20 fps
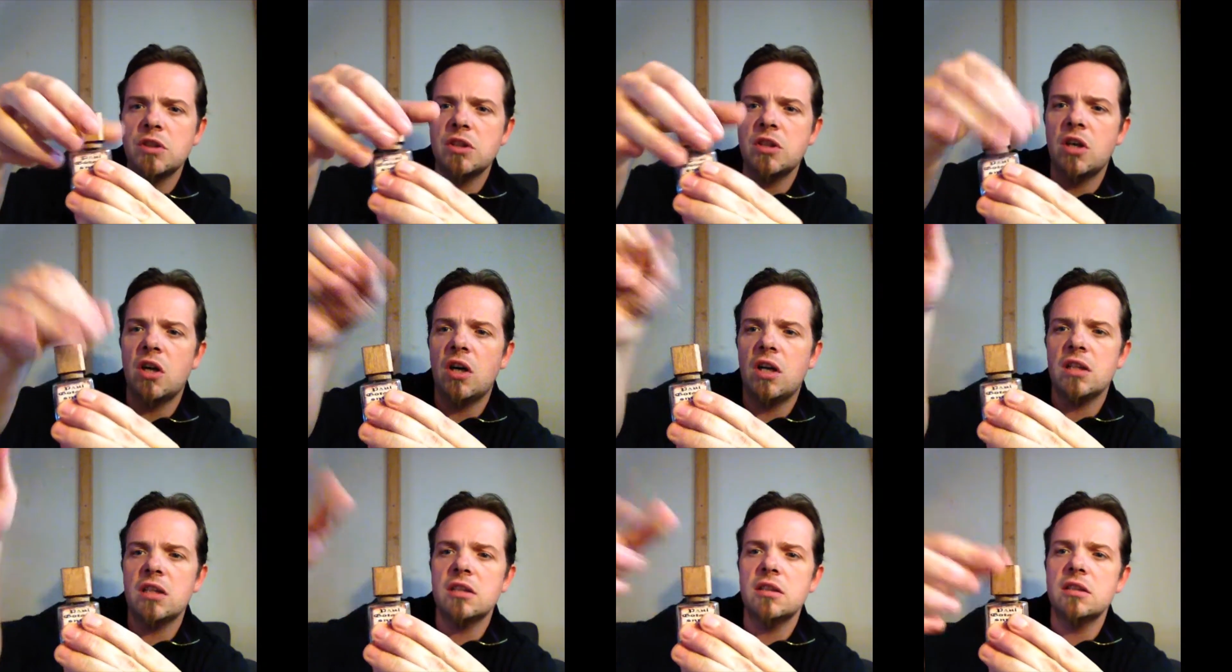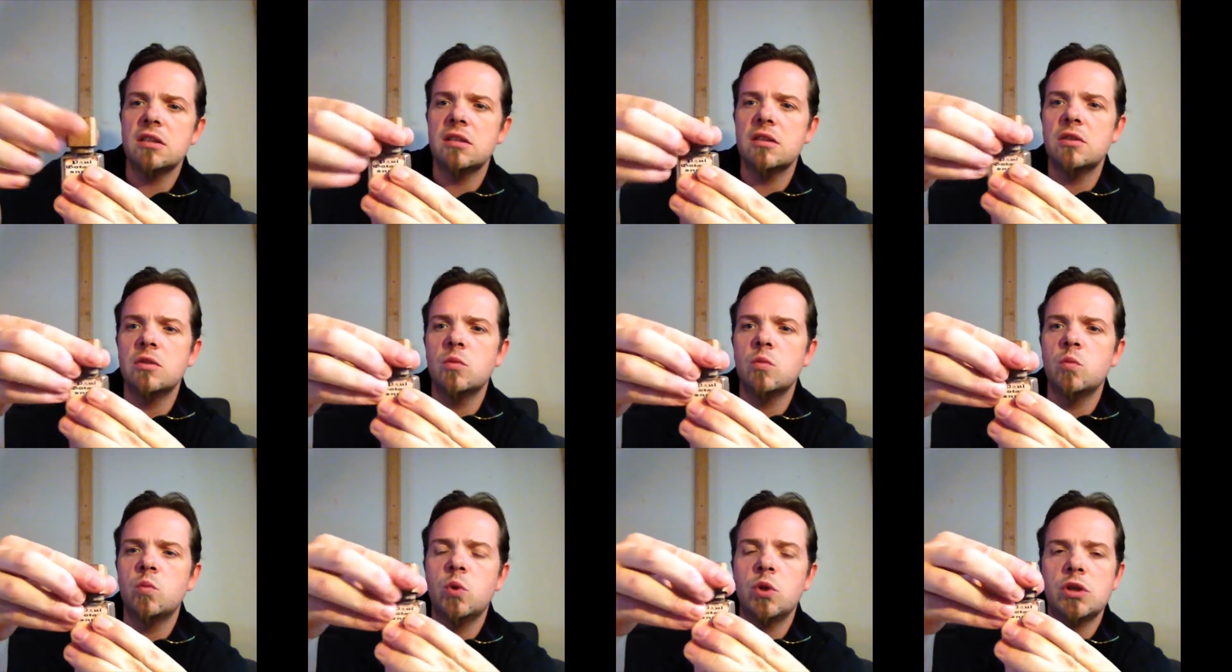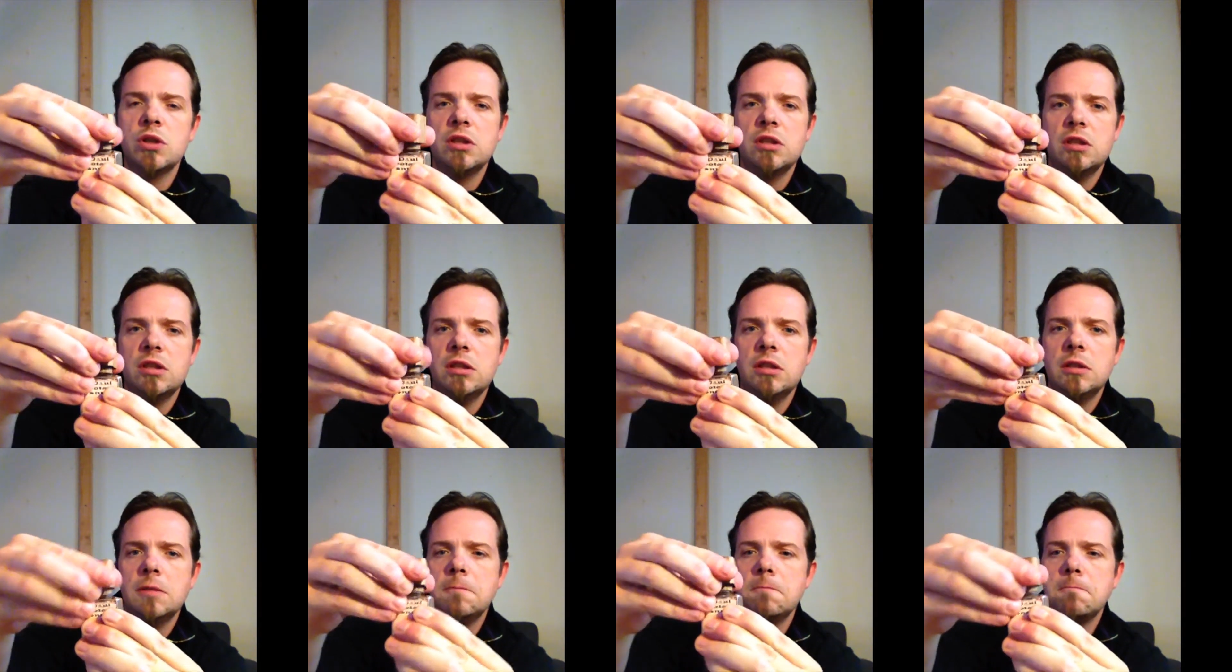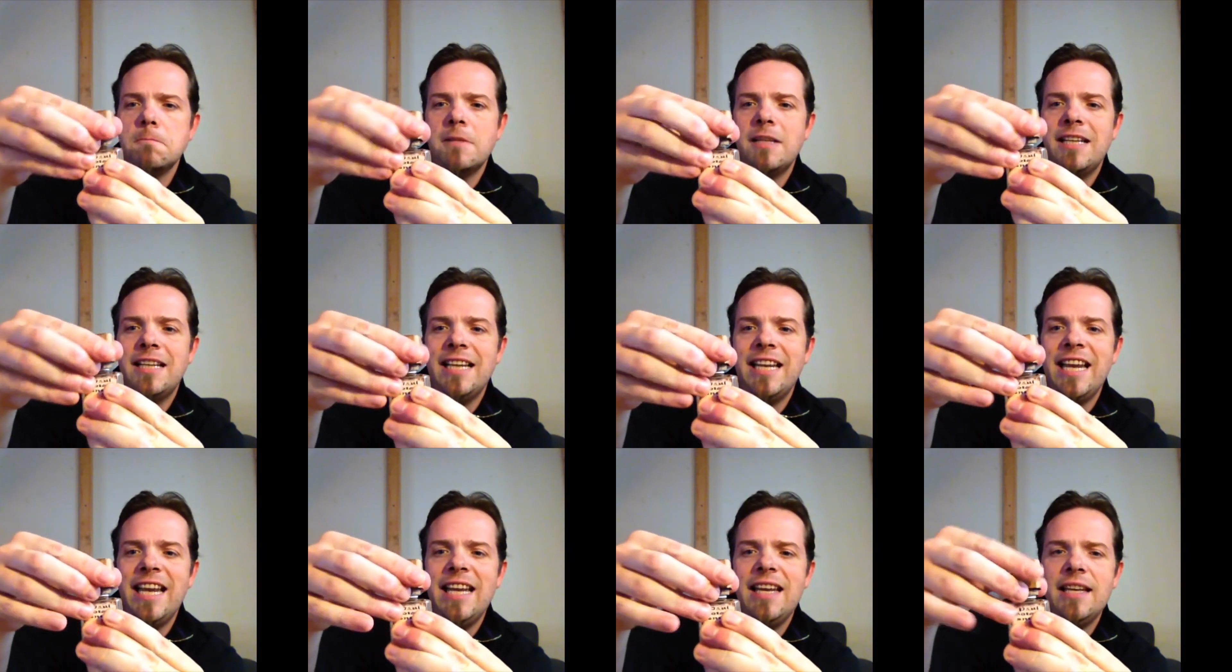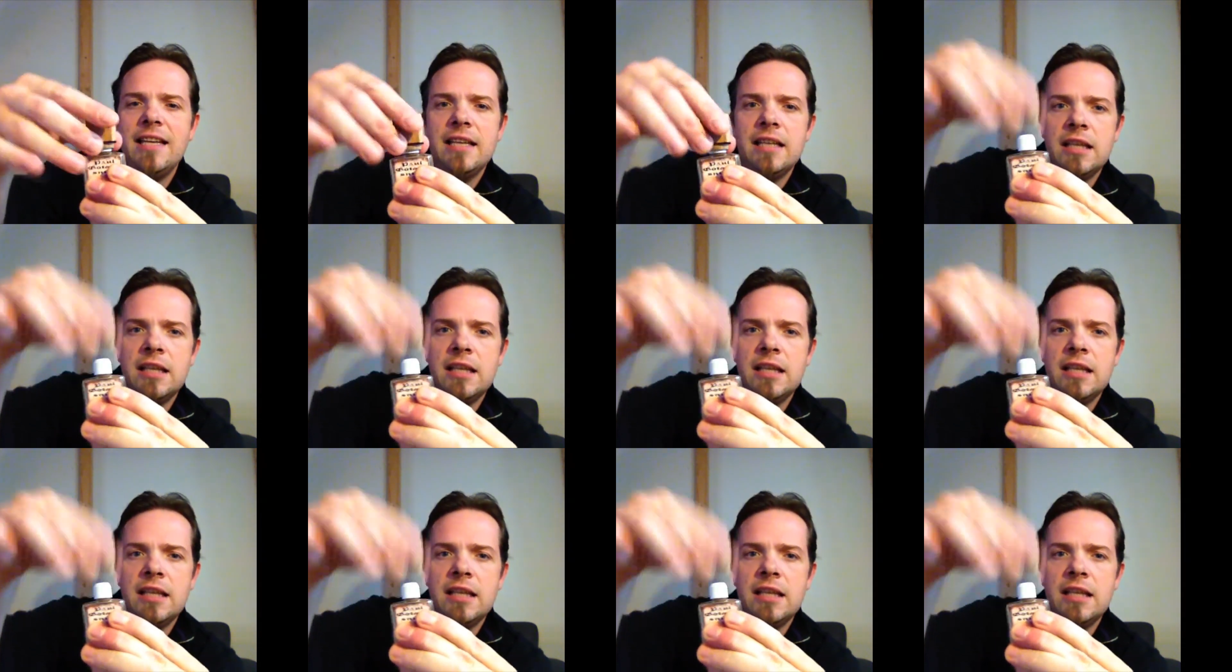cut wooden lid